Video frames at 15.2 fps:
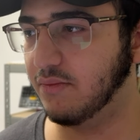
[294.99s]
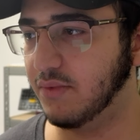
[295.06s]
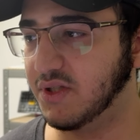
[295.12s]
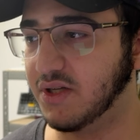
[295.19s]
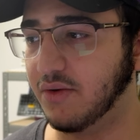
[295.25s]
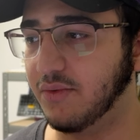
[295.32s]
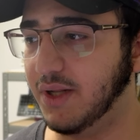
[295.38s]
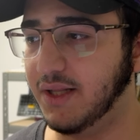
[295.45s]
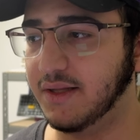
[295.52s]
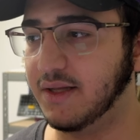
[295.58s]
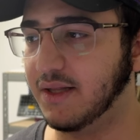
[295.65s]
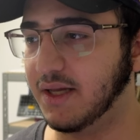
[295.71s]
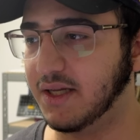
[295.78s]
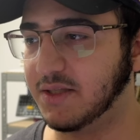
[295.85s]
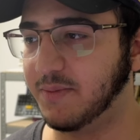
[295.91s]
which I really
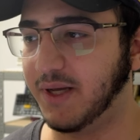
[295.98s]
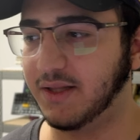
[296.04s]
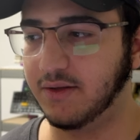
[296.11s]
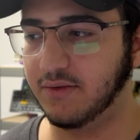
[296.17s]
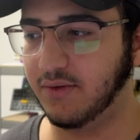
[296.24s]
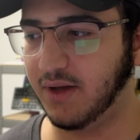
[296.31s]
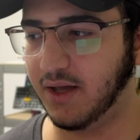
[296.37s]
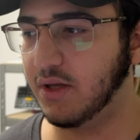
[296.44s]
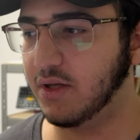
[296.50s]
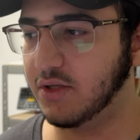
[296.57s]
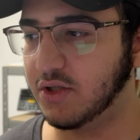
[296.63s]
didn't expect it to have.